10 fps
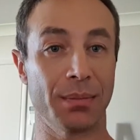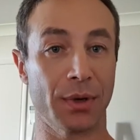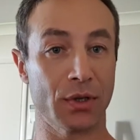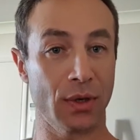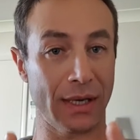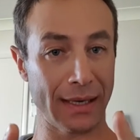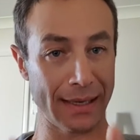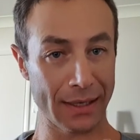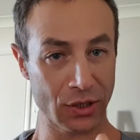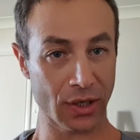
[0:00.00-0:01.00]
but you can
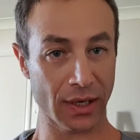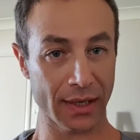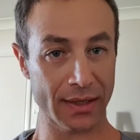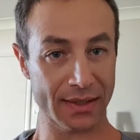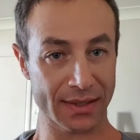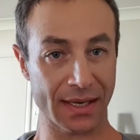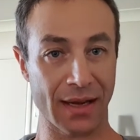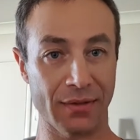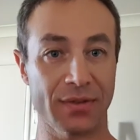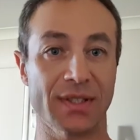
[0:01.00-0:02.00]
literally
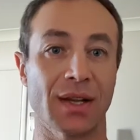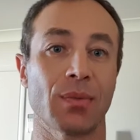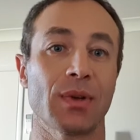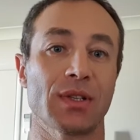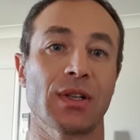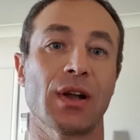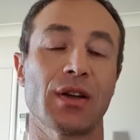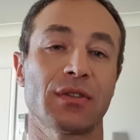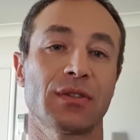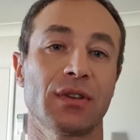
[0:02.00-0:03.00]
save someone's
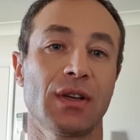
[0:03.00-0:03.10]
life.